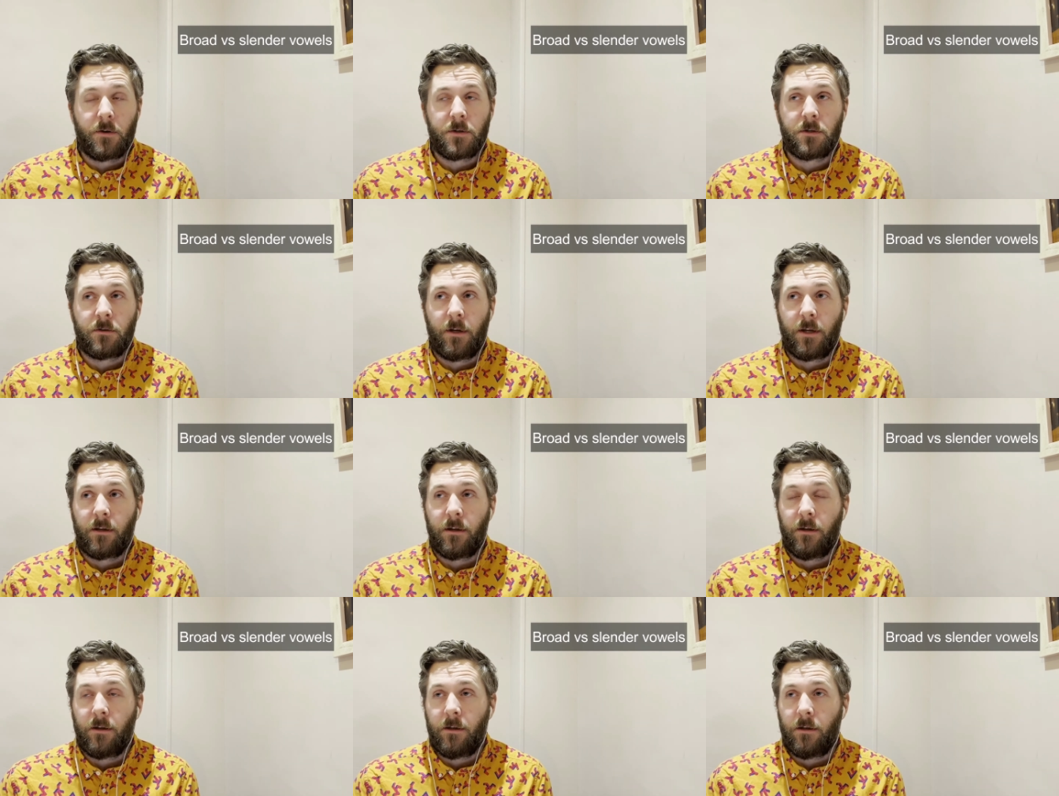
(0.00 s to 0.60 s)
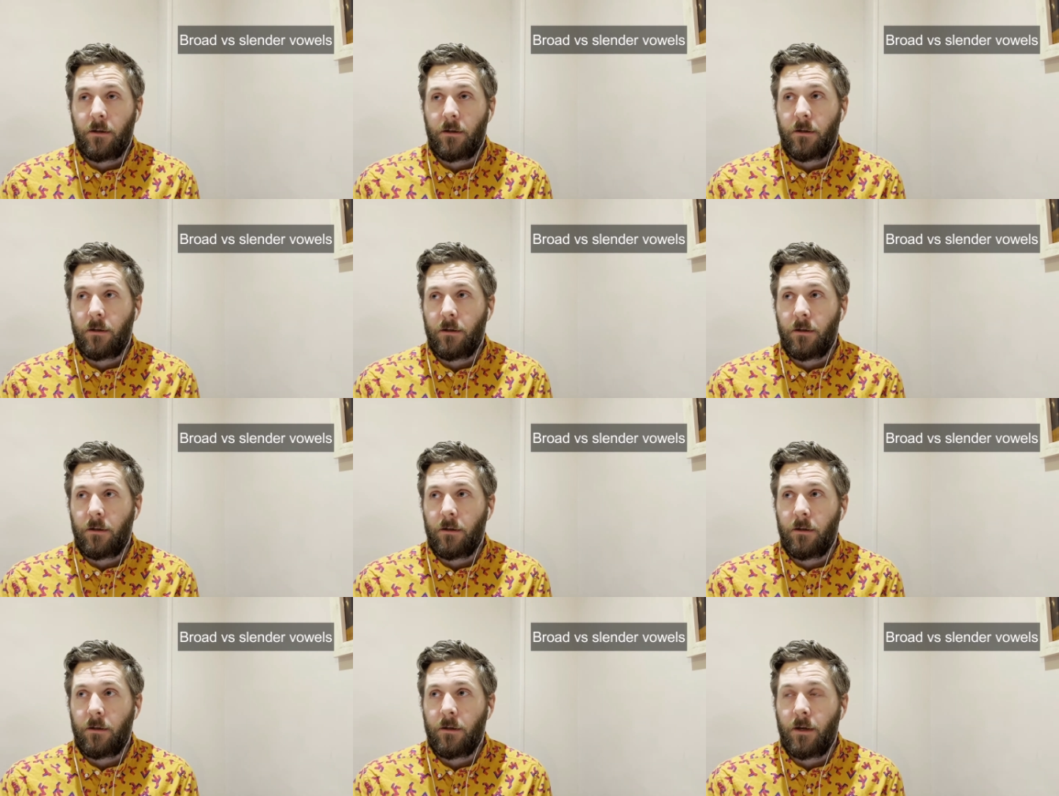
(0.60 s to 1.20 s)
So like,
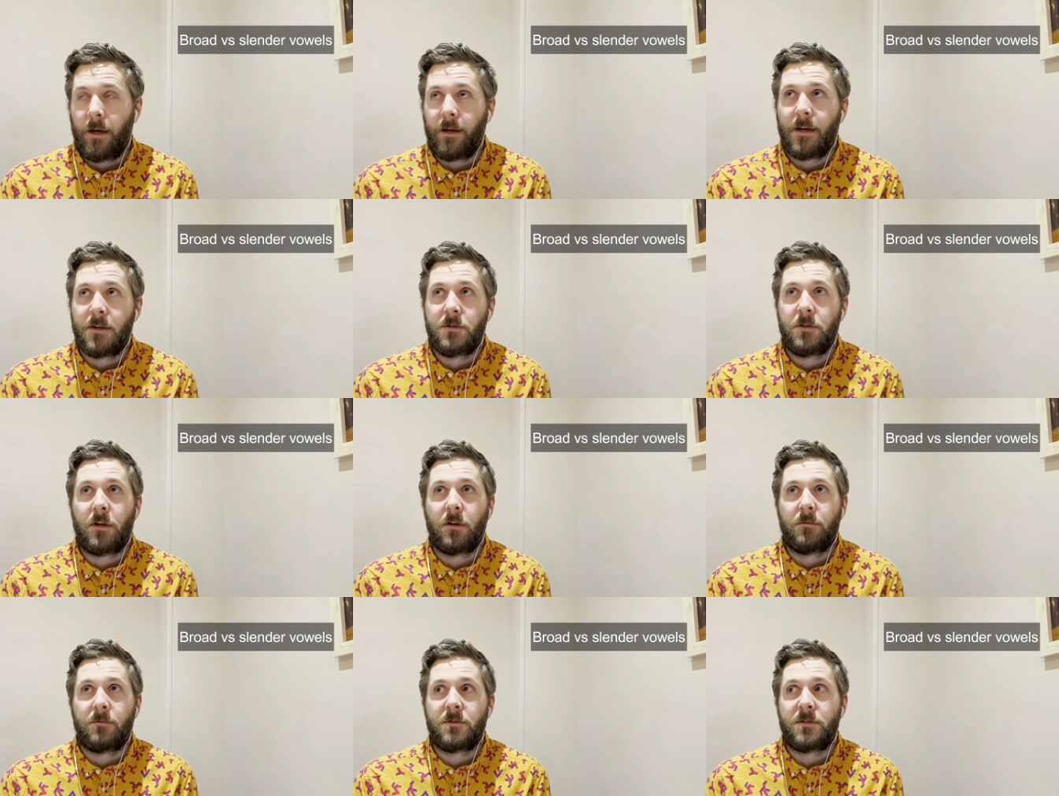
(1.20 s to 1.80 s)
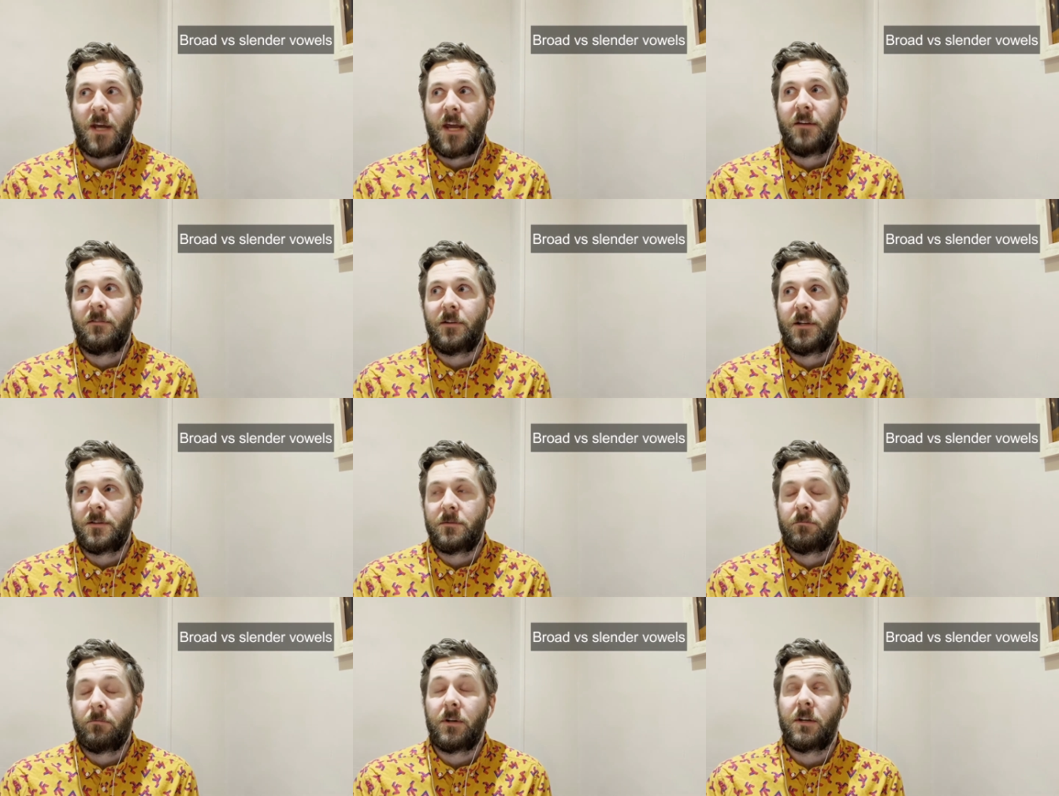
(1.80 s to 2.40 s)
I guess you
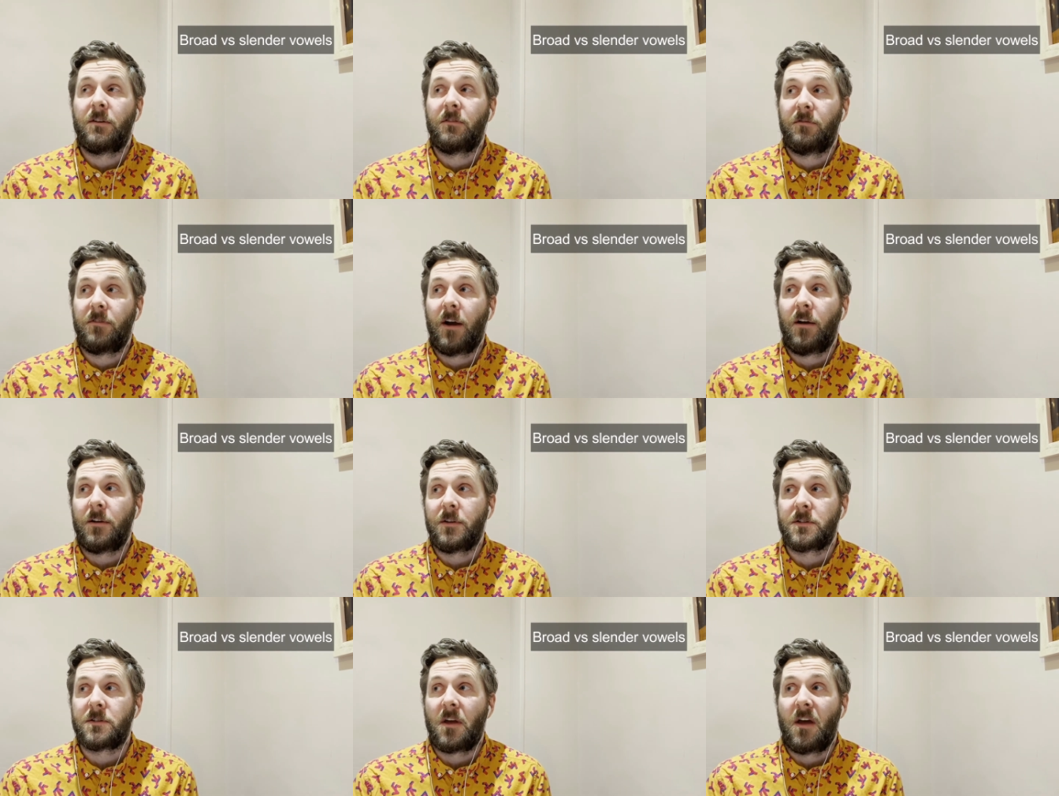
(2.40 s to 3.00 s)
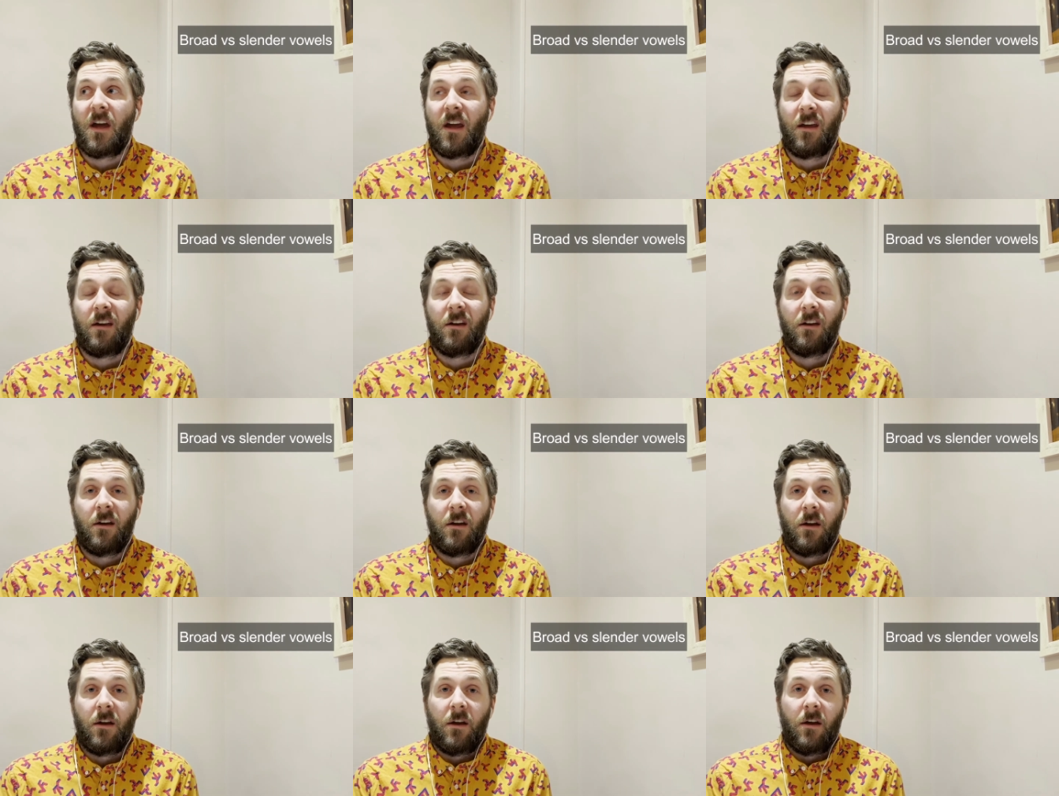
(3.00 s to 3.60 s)
could fairly say
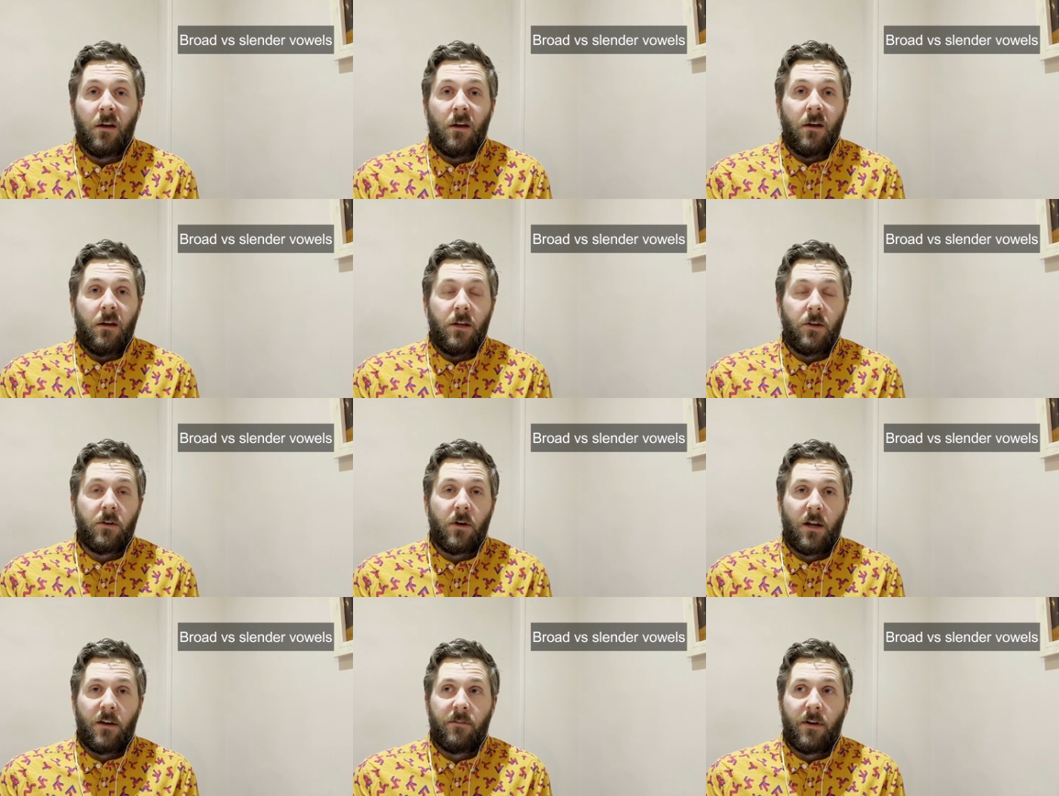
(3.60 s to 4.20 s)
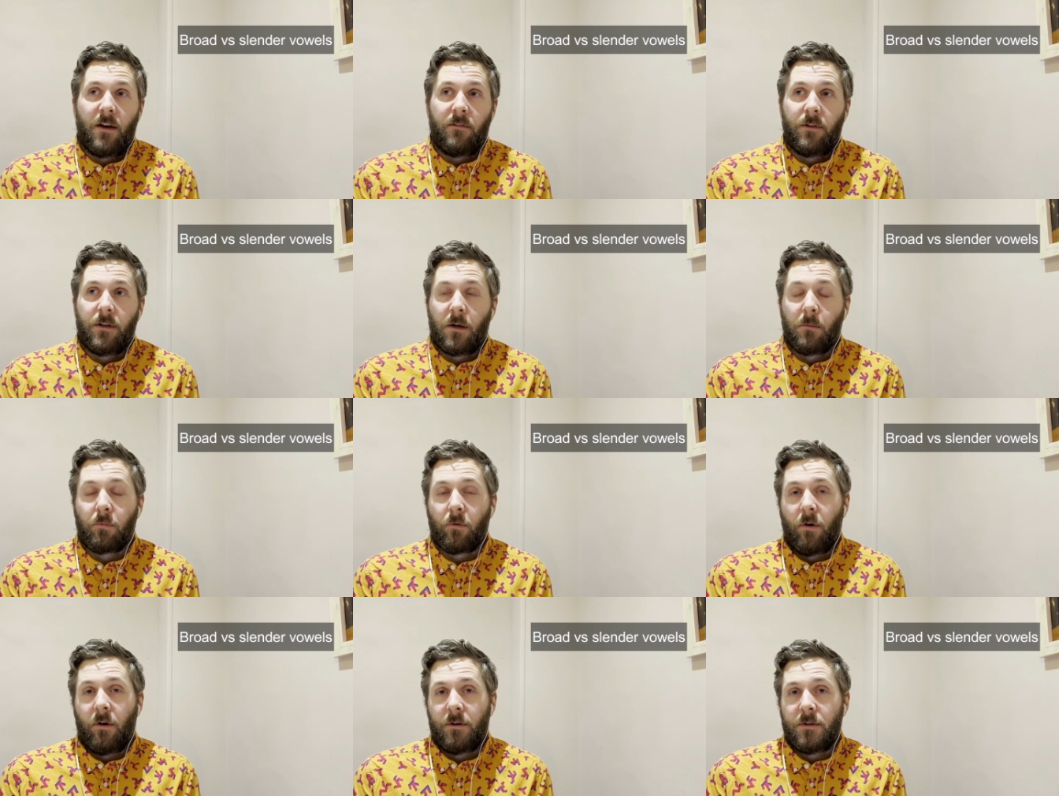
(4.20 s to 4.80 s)
you kind of have like a
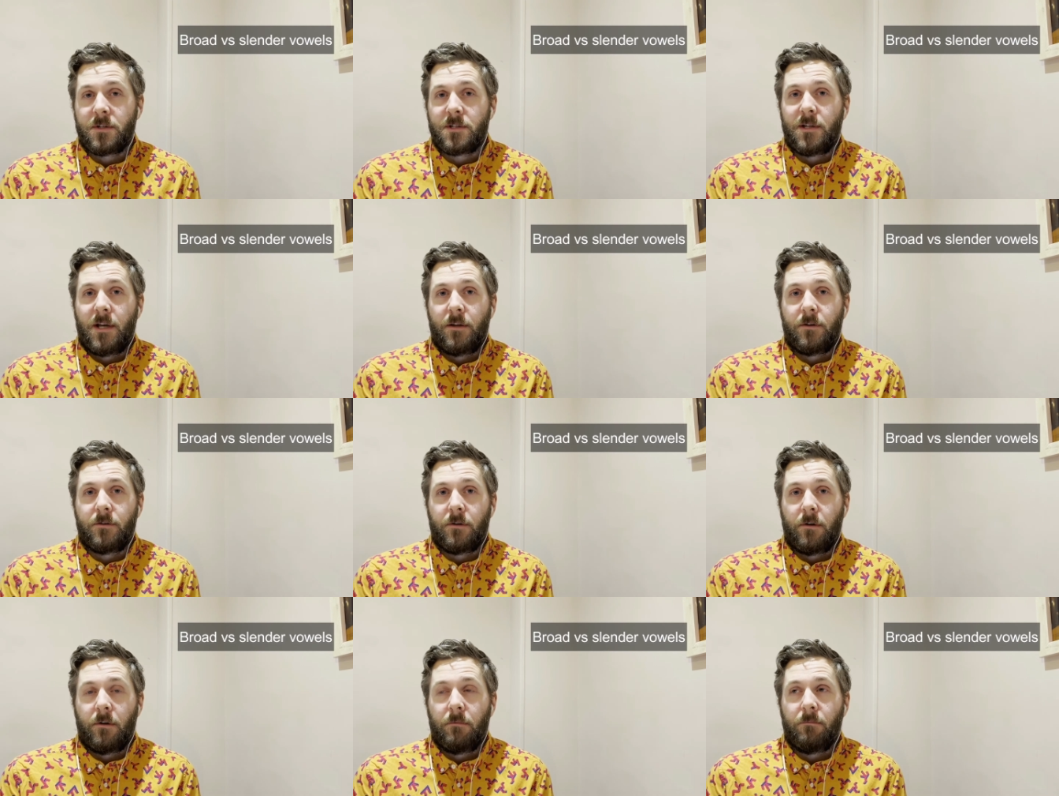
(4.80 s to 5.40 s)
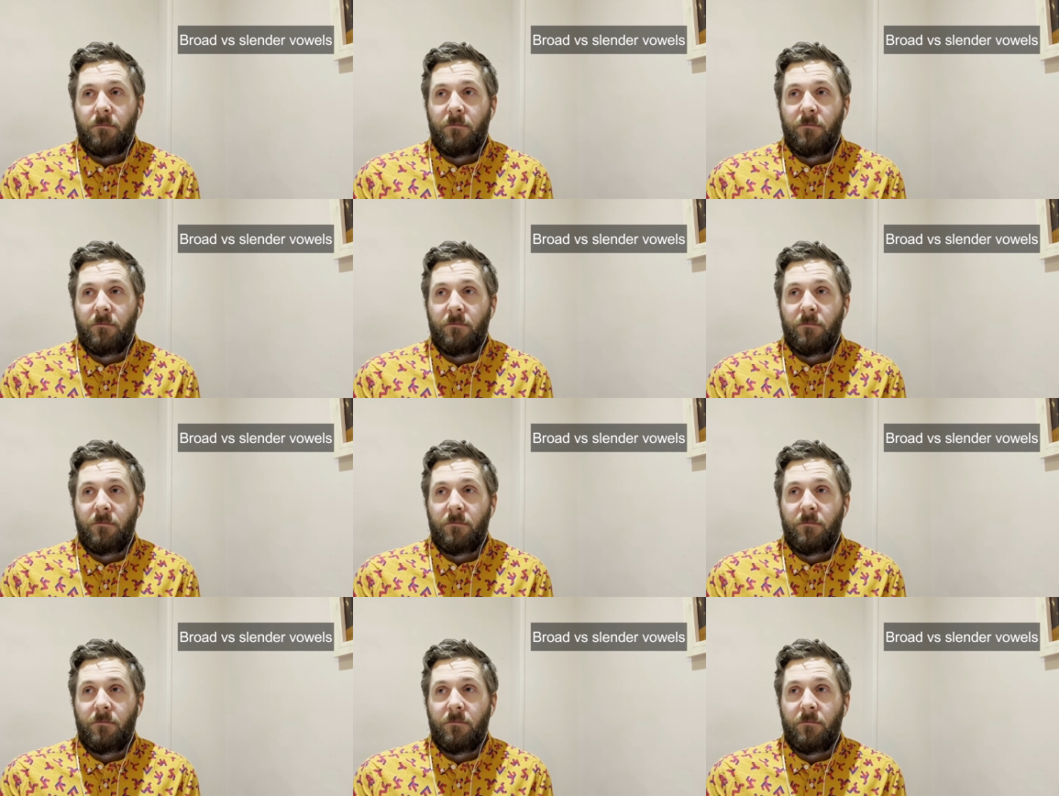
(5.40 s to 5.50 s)
broad and slender